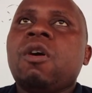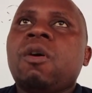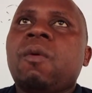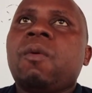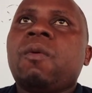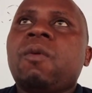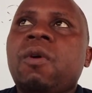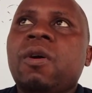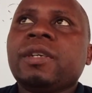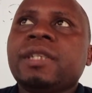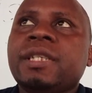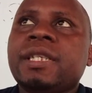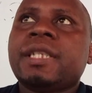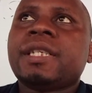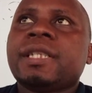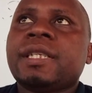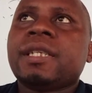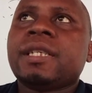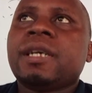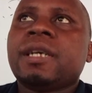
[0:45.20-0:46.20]

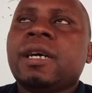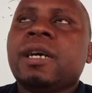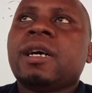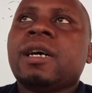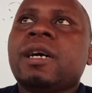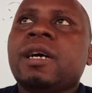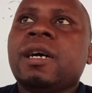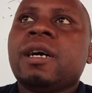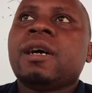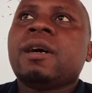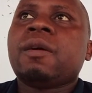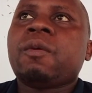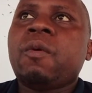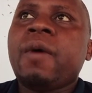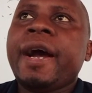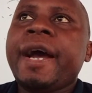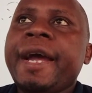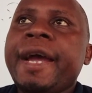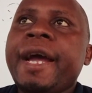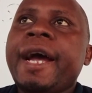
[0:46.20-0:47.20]

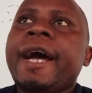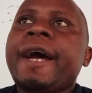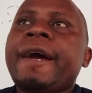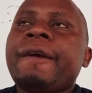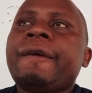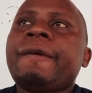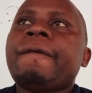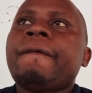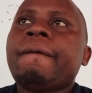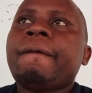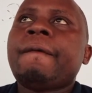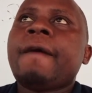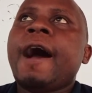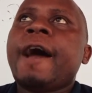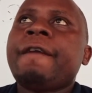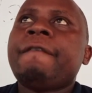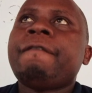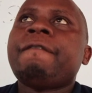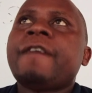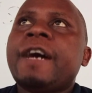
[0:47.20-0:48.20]
why are you
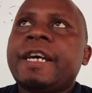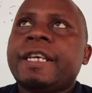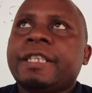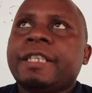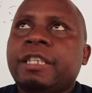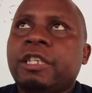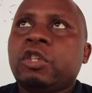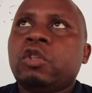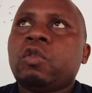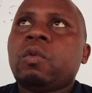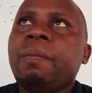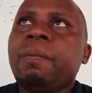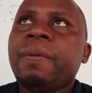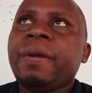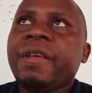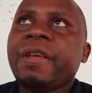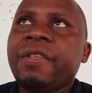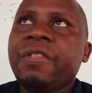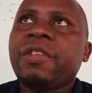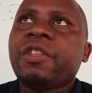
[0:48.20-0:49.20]
advised to
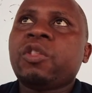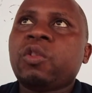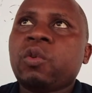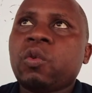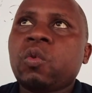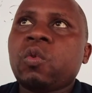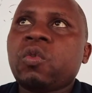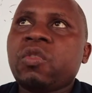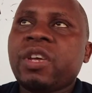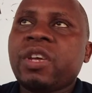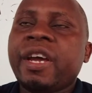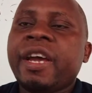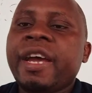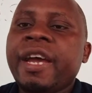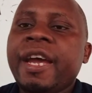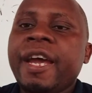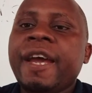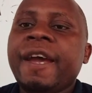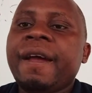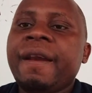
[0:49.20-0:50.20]
breathe through
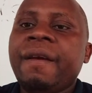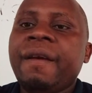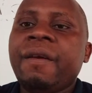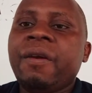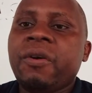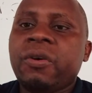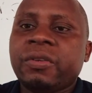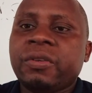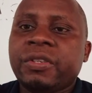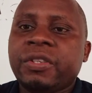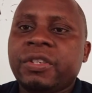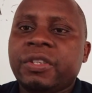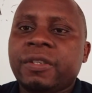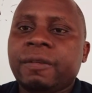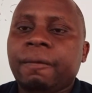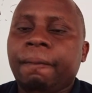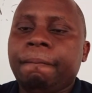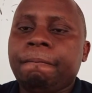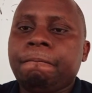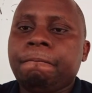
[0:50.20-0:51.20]
the
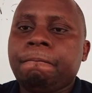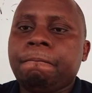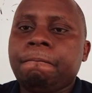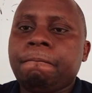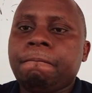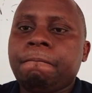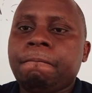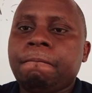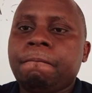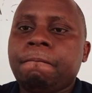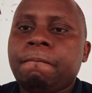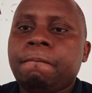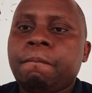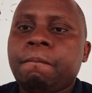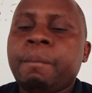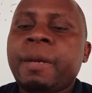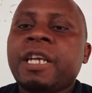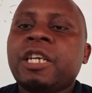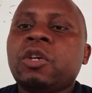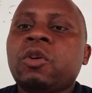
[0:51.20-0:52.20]
nose
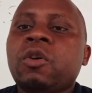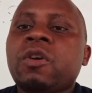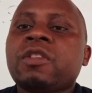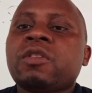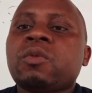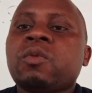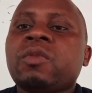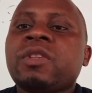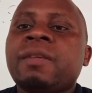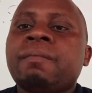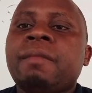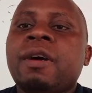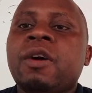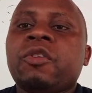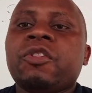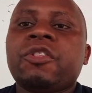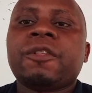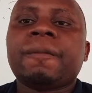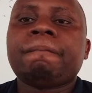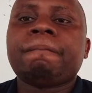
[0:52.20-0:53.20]
but not through the
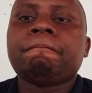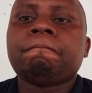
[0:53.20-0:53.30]
mouth?